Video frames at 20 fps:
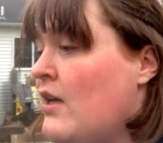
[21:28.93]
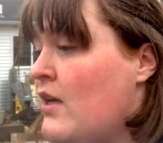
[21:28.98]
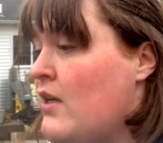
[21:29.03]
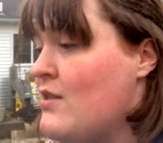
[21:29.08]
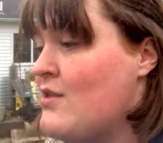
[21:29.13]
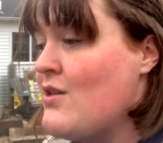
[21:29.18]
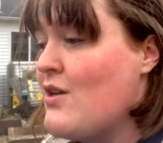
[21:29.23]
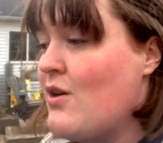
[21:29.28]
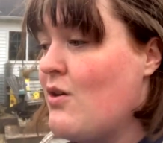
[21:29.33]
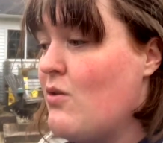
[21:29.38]

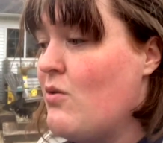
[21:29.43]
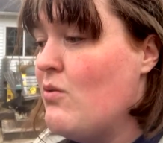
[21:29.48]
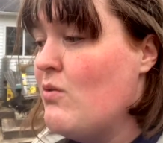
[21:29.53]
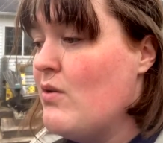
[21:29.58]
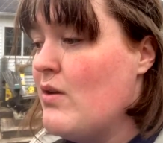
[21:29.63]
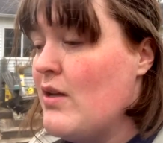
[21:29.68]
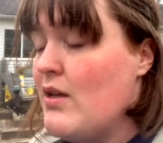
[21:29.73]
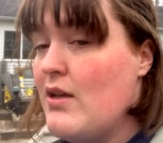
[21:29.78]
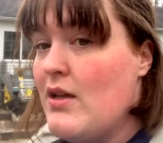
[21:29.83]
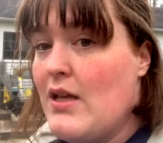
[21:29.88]
So
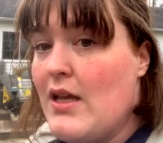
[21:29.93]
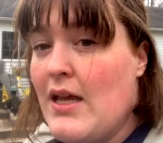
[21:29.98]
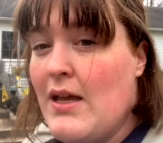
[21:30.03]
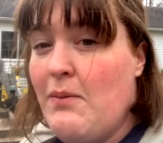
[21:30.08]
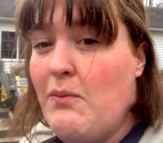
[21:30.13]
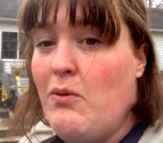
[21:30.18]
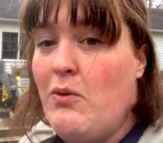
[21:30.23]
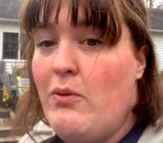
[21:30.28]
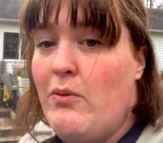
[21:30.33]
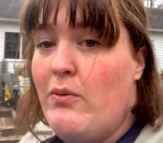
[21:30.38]
it
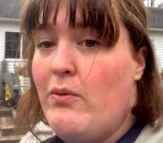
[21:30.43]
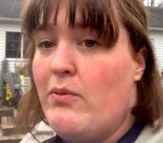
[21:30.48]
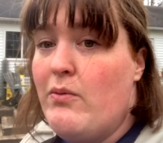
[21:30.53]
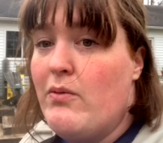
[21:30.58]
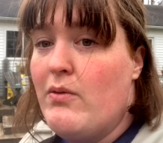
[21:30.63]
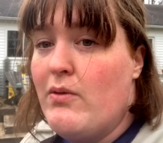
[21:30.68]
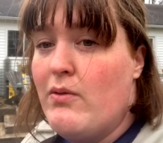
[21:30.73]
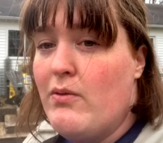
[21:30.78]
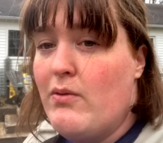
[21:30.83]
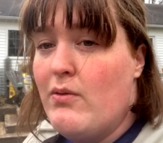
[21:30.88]
will
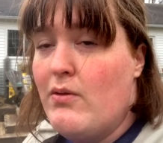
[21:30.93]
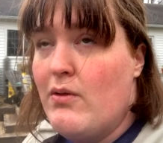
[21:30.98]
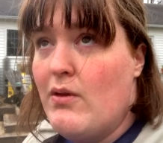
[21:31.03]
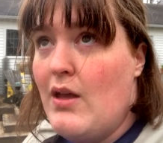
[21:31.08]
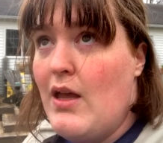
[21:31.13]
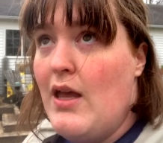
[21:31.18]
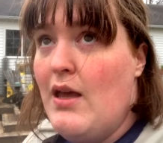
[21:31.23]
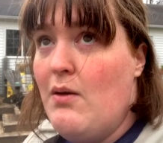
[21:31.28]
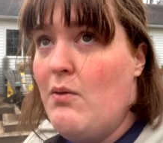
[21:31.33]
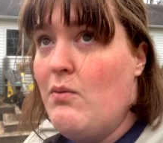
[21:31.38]

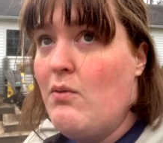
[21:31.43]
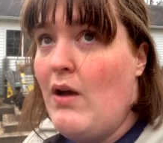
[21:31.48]
it